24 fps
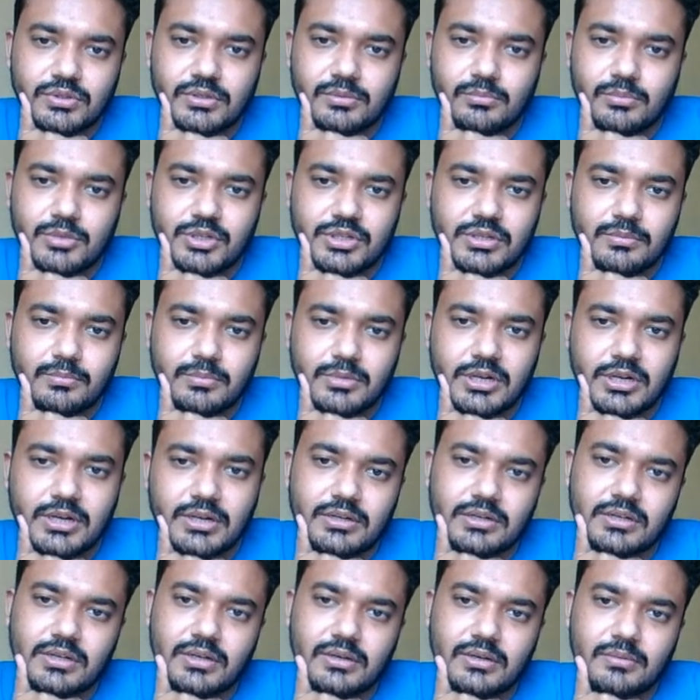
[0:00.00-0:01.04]
The bishop
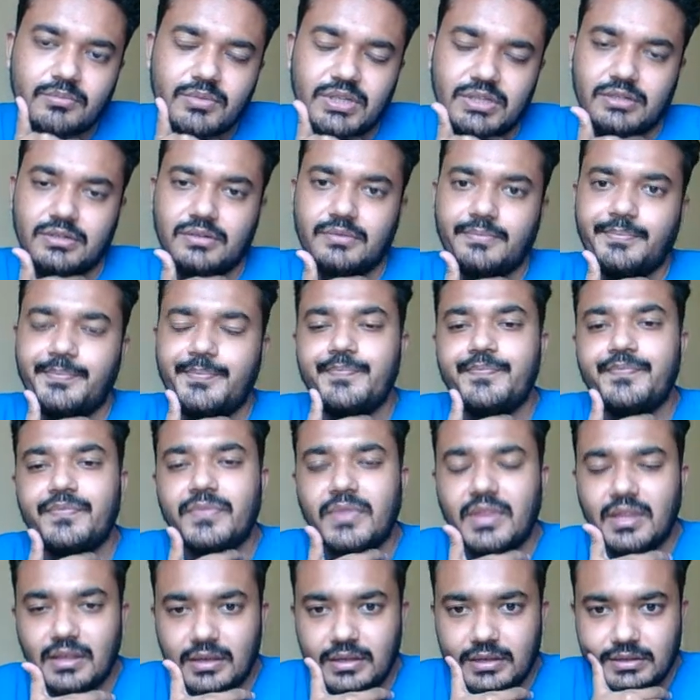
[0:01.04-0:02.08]
can't come here.
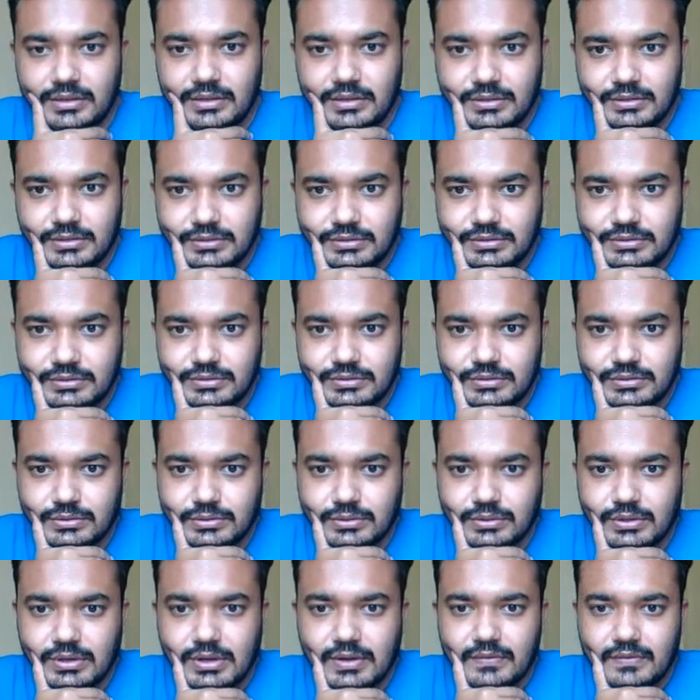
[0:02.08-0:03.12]
So
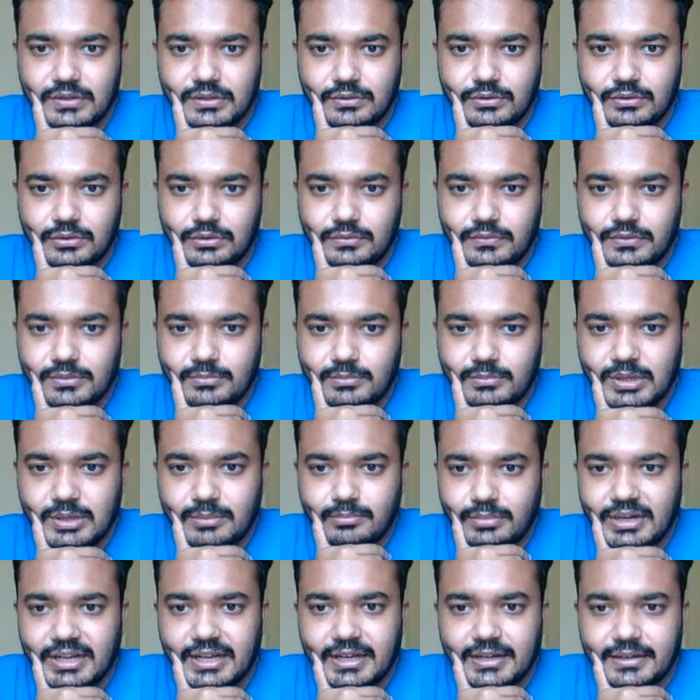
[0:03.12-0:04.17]
I will go with my
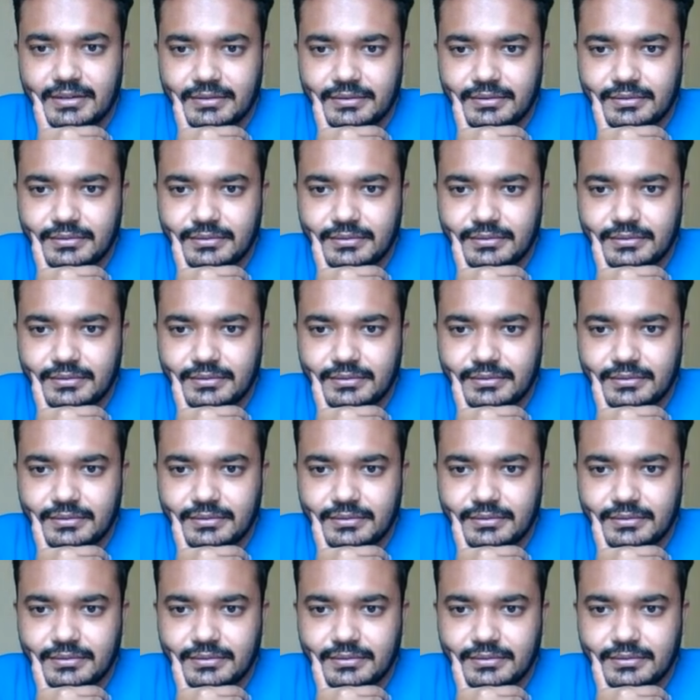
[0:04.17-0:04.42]
plan.